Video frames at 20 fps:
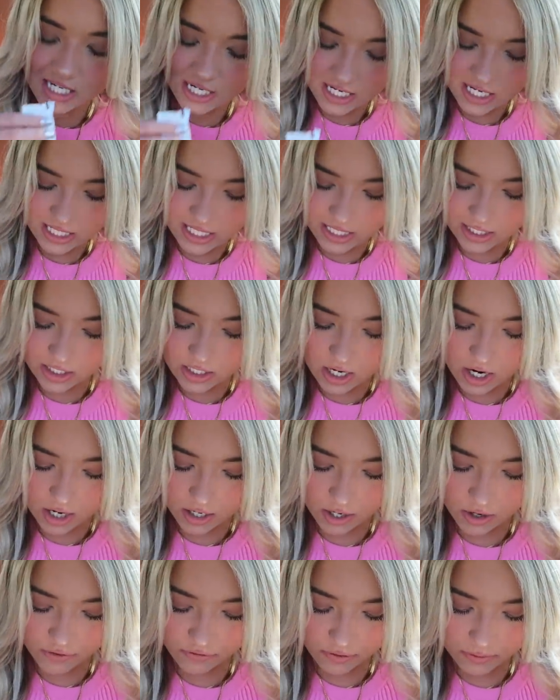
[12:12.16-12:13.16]
eat this
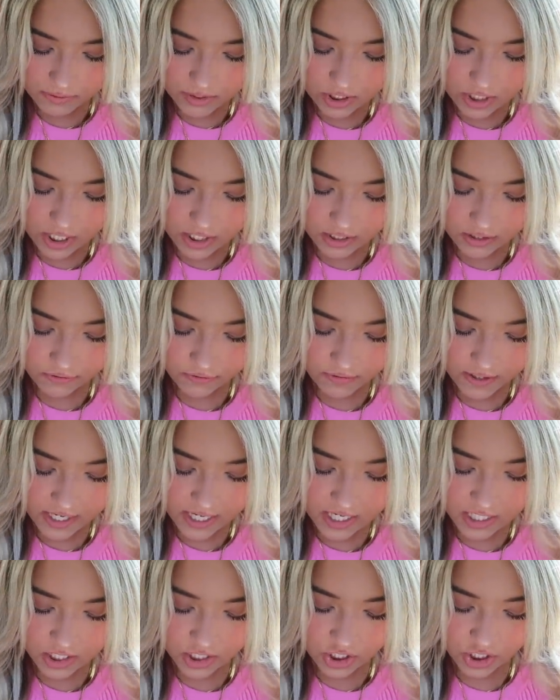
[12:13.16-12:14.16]
taco from start to
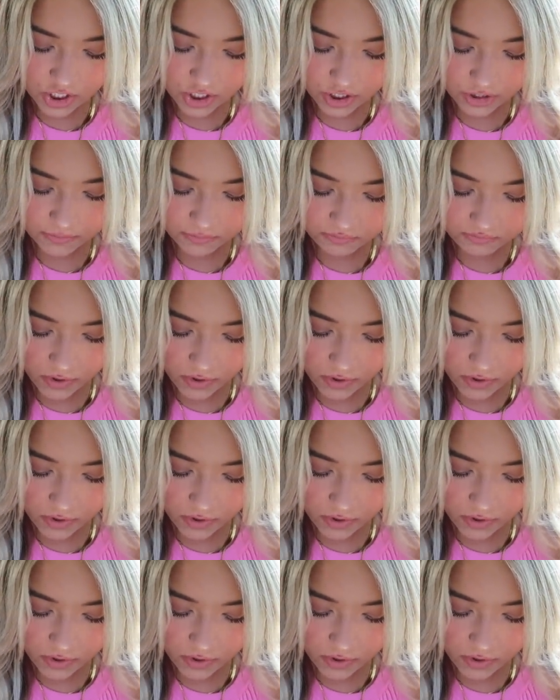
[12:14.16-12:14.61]
finish